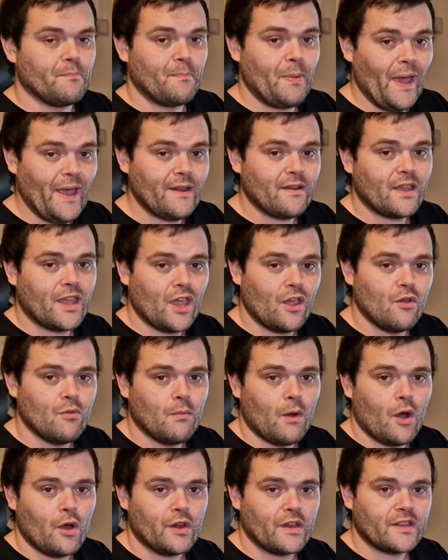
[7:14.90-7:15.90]
BenQ
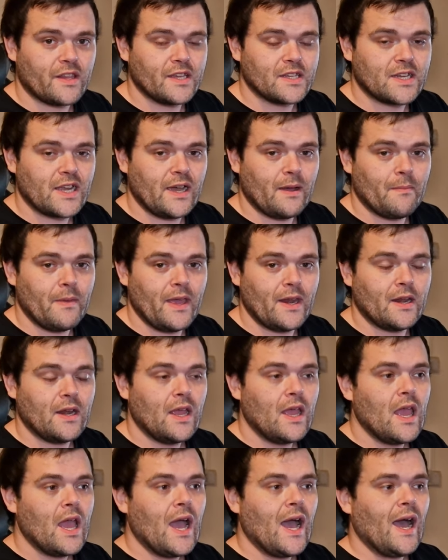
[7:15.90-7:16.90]
monitors coming.
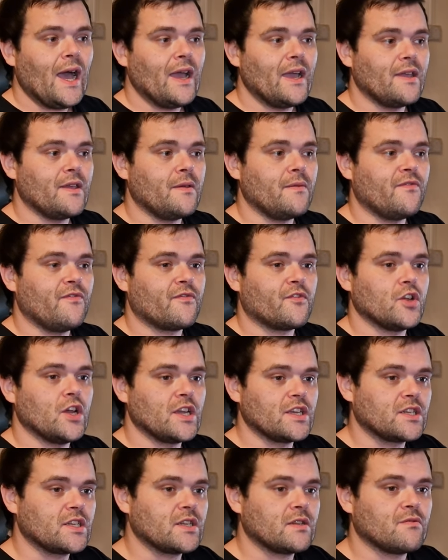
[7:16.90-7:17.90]
I've
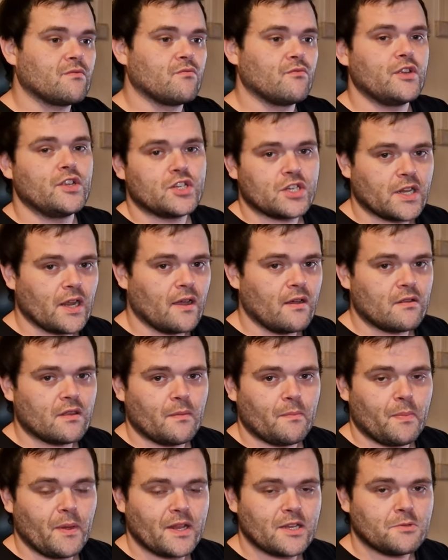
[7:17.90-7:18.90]
just reached out to
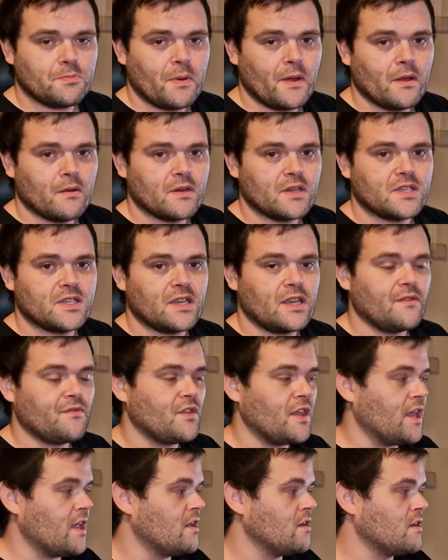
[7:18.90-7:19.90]
Bitspower to see if
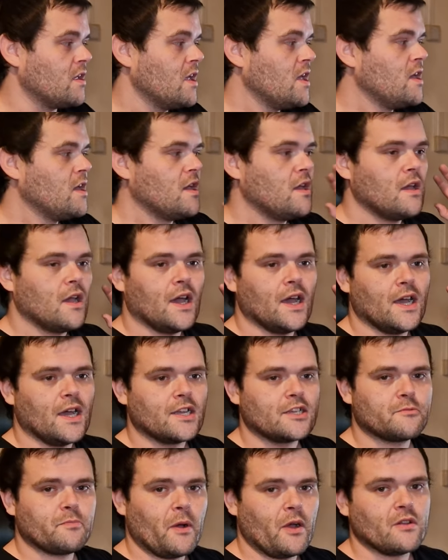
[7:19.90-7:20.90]
they could
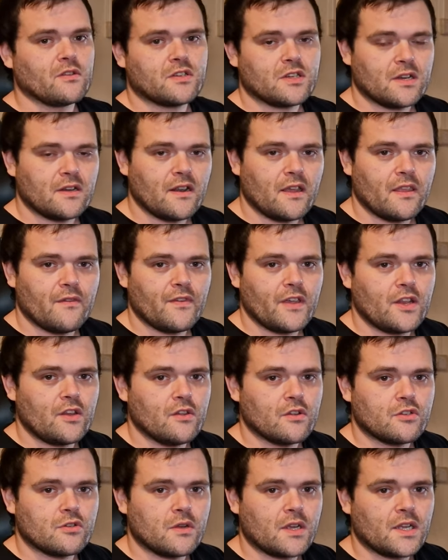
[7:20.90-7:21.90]
sponsor another
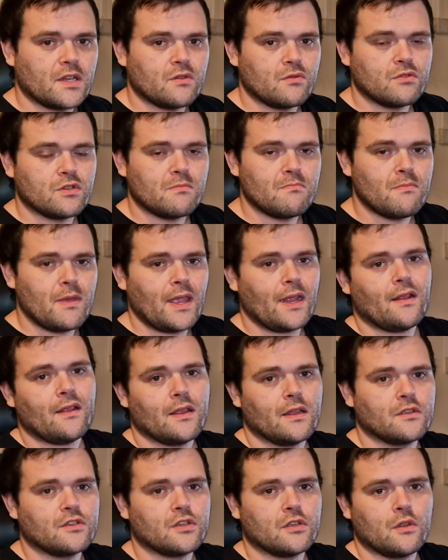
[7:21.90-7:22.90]
video, so I could do some
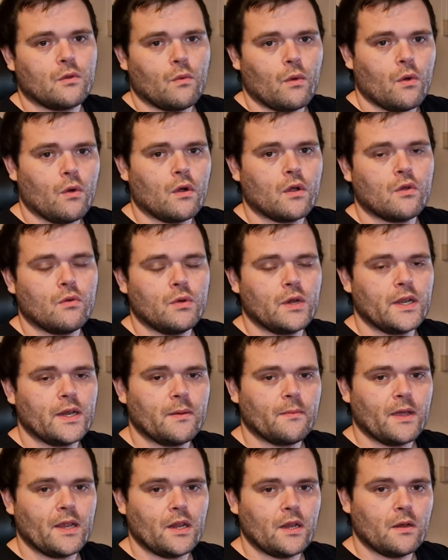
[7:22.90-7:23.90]
maintenance on the water cooling
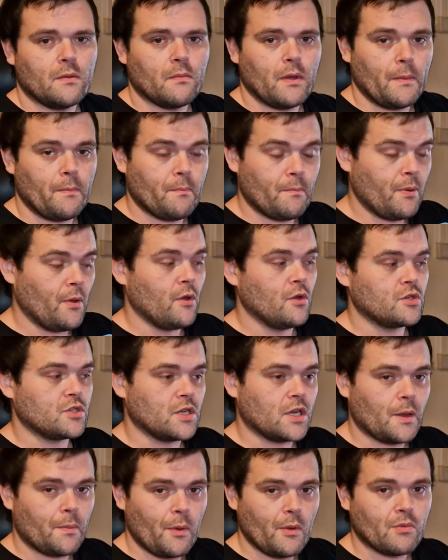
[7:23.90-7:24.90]
in my
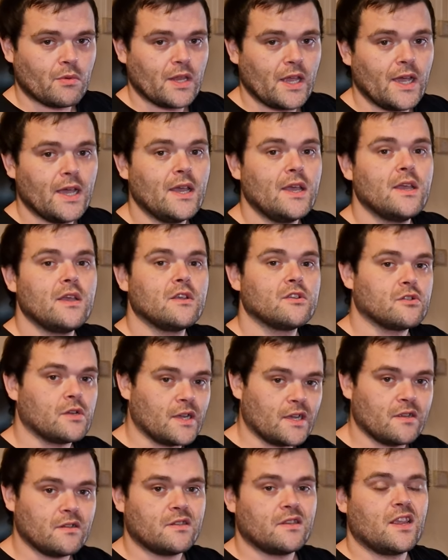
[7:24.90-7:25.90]
personal computer, so
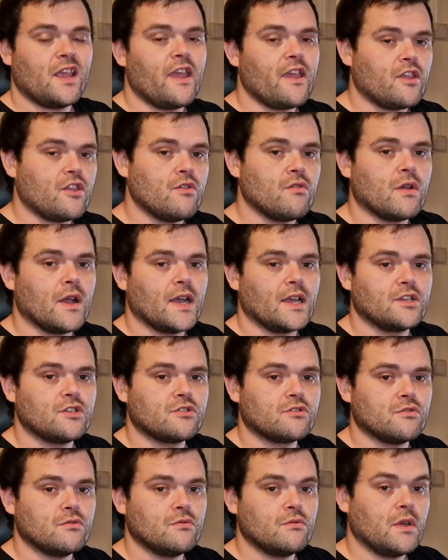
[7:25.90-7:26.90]
I can take you
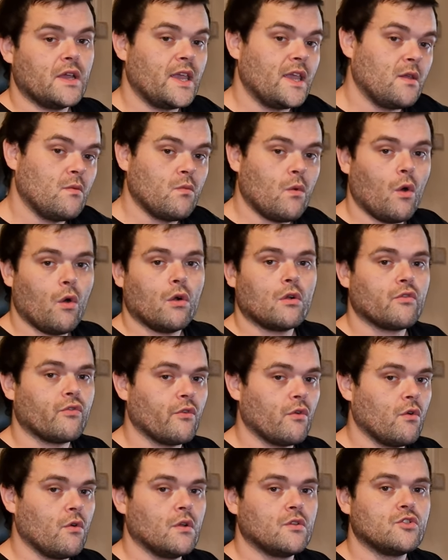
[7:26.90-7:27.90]
guys through a
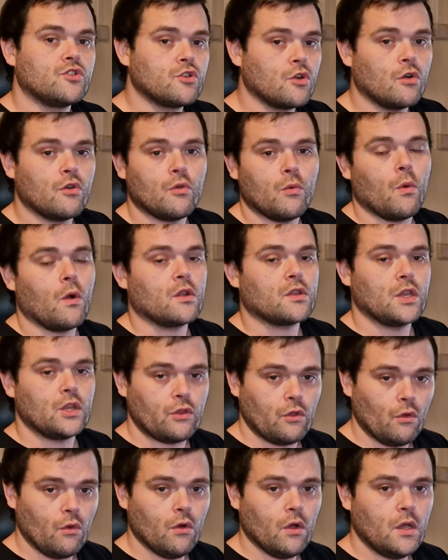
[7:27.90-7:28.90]
walkthrough and show you what to
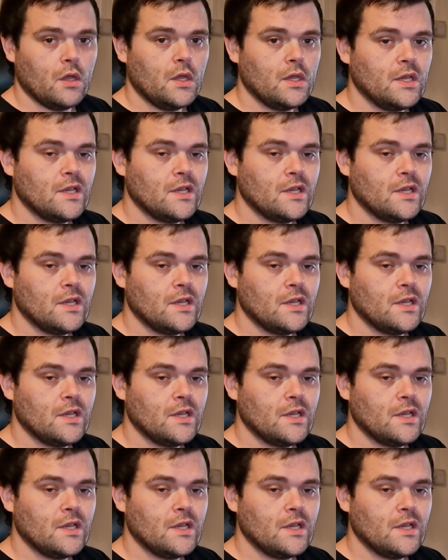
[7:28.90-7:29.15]
do.